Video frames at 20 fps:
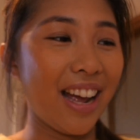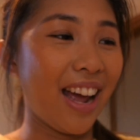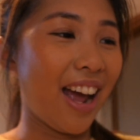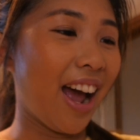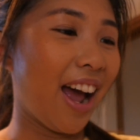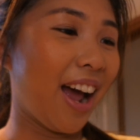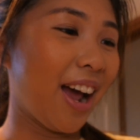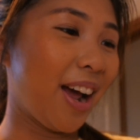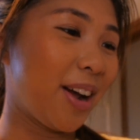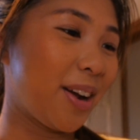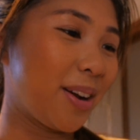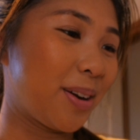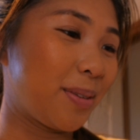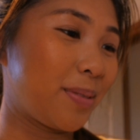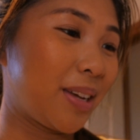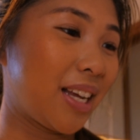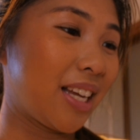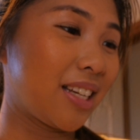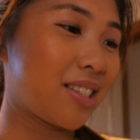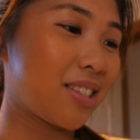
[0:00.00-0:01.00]

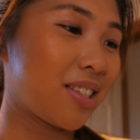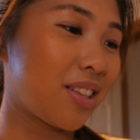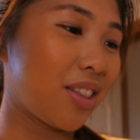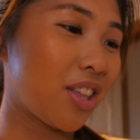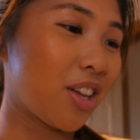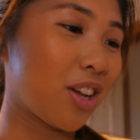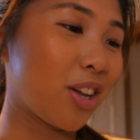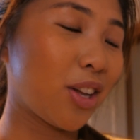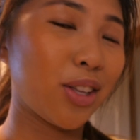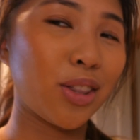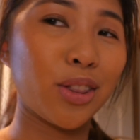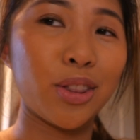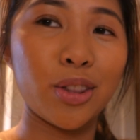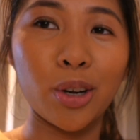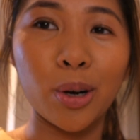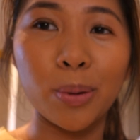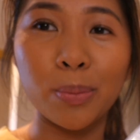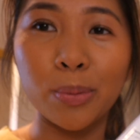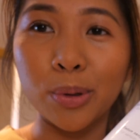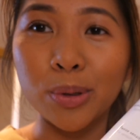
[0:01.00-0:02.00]
It's the
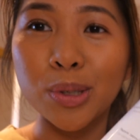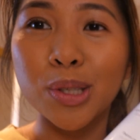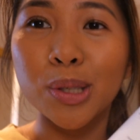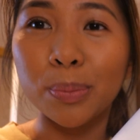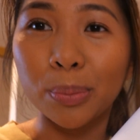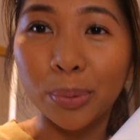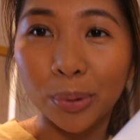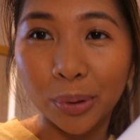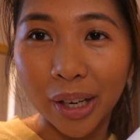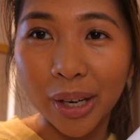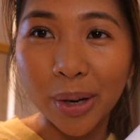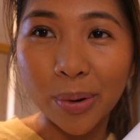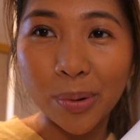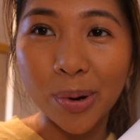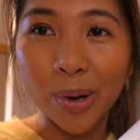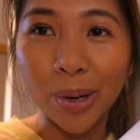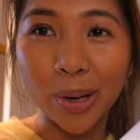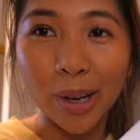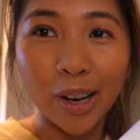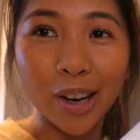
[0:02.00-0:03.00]
thermal spring
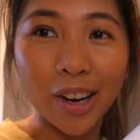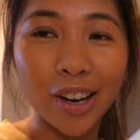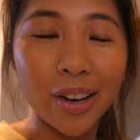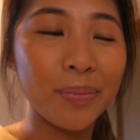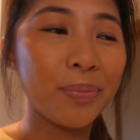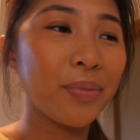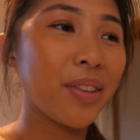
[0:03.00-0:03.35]
water.